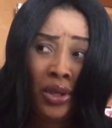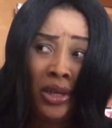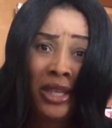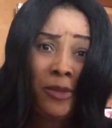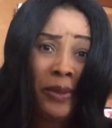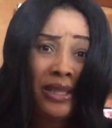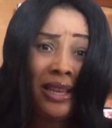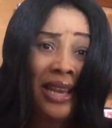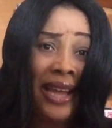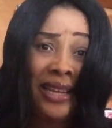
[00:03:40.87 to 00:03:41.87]
This
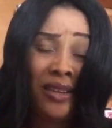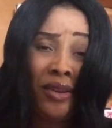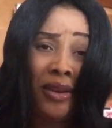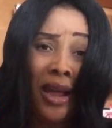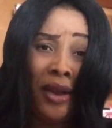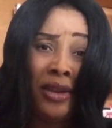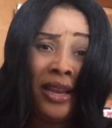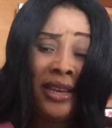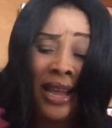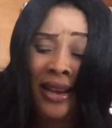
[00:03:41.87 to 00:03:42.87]
person, like,
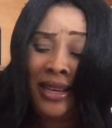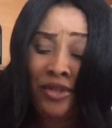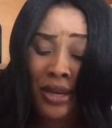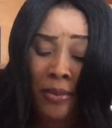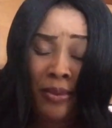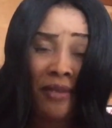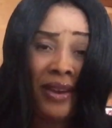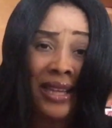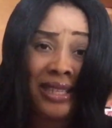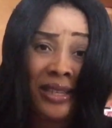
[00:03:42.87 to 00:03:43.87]
they are literally
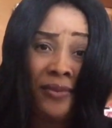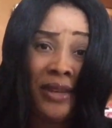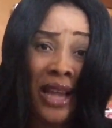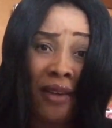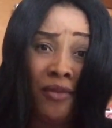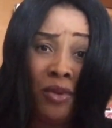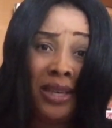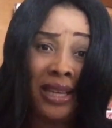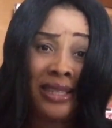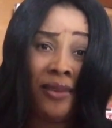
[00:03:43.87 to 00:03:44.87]
behaving as if they have known
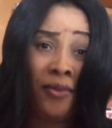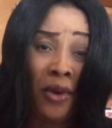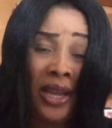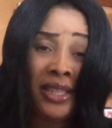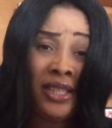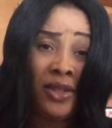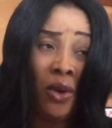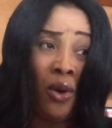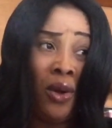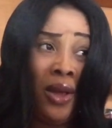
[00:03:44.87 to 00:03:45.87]
themselves for ages,
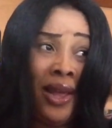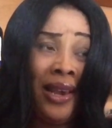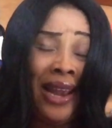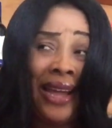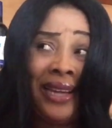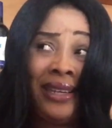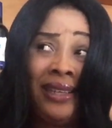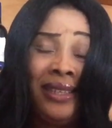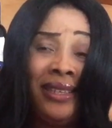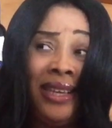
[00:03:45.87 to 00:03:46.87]
or like
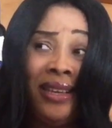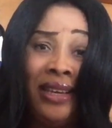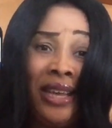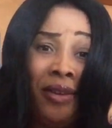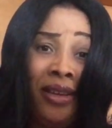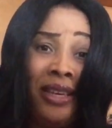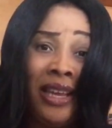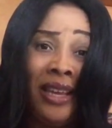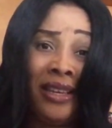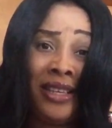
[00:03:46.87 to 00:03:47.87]
they
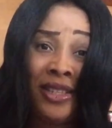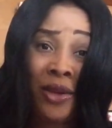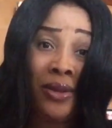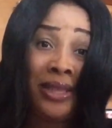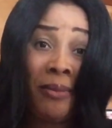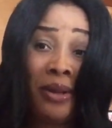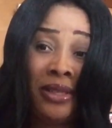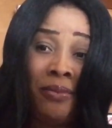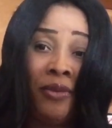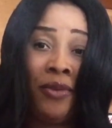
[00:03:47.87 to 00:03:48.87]
discussed
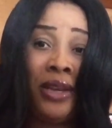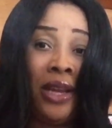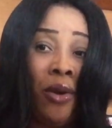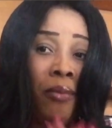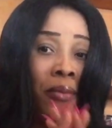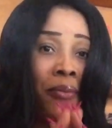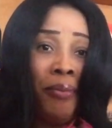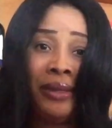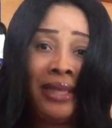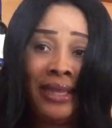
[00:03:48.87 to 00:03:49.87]
about it before they come,
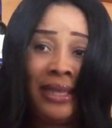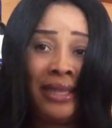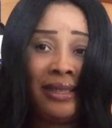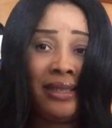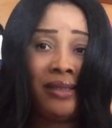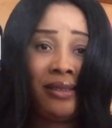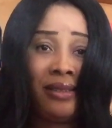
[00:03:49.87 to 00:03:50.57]
but they didn't.